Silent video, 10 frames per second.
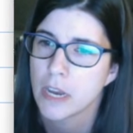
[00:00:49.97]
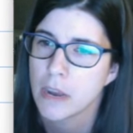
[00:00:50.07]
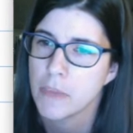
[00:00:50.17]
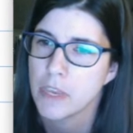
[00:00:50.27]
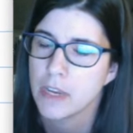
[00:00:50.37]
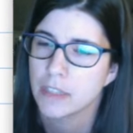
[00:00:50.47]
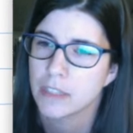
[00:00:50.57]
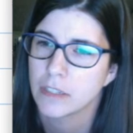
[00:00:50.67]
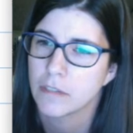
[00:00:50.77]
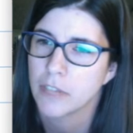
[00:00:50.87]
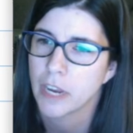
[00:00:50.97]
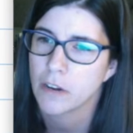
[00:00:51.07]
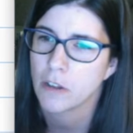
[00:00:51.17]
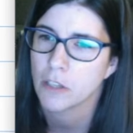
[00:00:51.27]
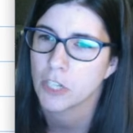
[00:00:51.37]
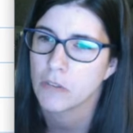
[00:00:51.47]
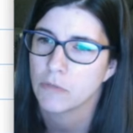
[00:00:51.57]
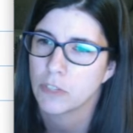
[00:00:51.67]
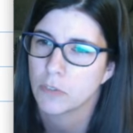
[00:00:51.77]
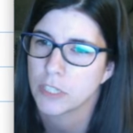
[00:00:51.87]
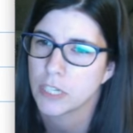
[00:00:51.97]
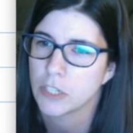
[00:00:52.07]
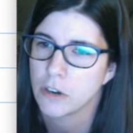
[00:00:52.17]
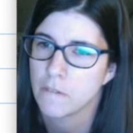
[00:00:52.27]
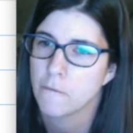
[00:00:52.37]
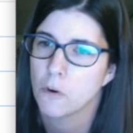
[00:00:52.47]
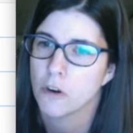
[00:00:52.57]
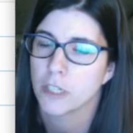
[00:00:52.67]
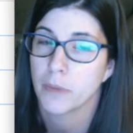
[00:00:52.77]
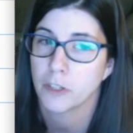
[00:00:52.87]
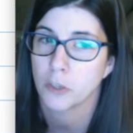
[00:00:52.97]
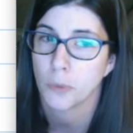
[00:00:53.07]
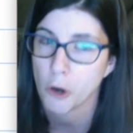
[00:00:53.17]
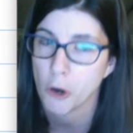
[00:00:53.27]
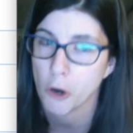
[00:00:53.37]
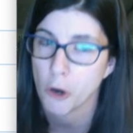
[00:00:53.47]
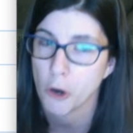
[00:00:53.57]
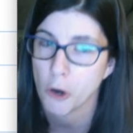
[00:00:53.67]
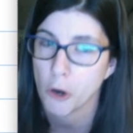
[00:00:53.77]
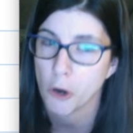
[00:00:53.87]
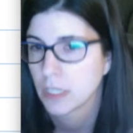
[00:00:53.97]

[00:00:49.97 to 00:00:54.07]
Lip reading: I'm the Assistive Technology Resource Teacher for Special Programs,